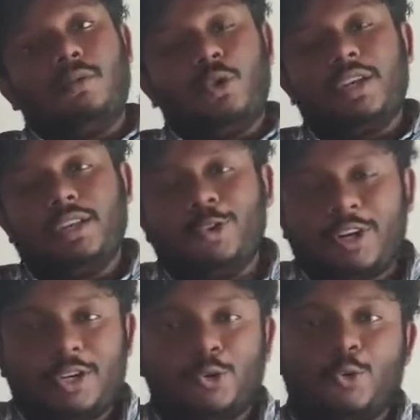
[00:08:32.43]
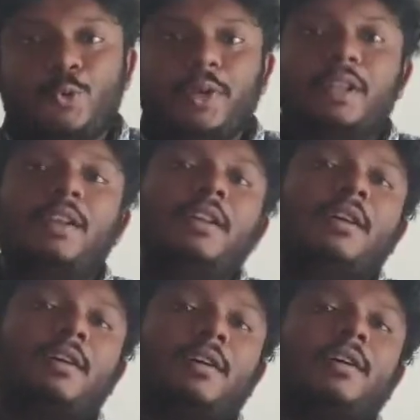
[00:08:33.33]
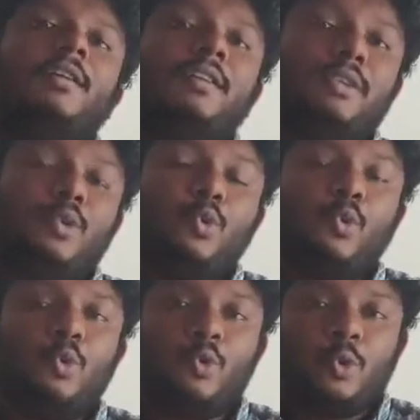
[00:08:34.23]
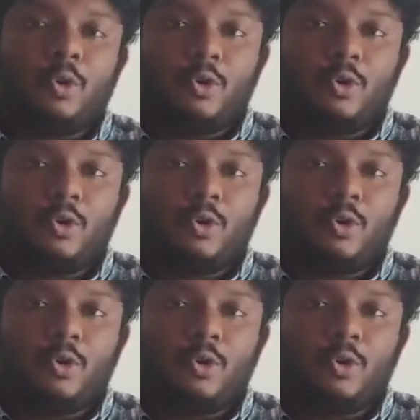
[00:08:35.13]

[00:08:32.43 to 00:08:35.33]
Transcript: looking down at you will show